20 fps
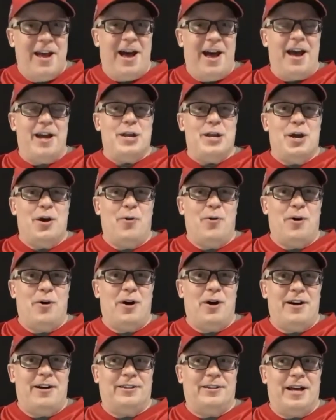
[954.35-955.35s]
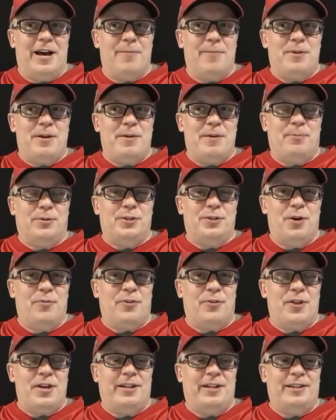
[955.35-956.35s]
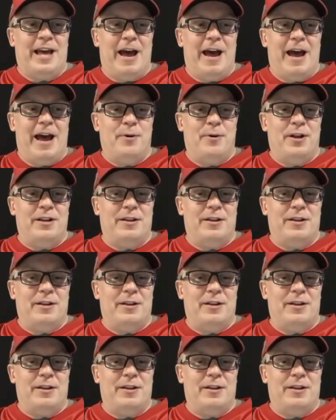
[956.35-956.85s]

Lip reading: I know a lot of people don't think that, but